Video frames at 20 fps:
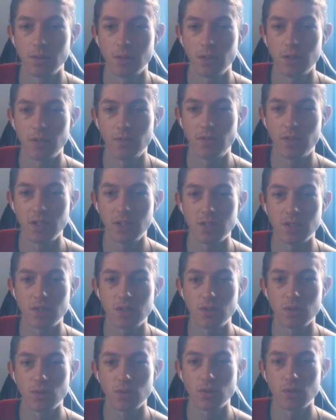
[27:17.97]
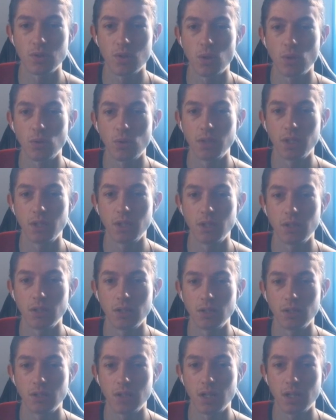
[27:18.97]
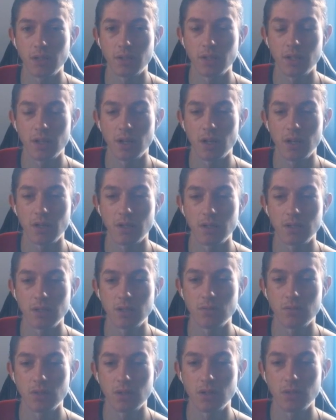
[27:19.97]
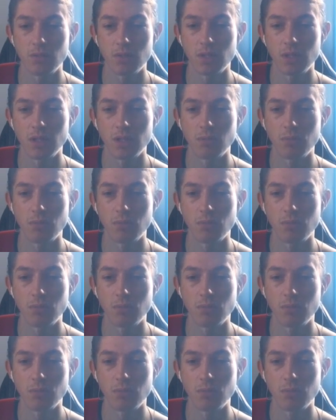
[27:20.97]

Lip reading: If he just draws all the Celtic Guardians, we're going to be in a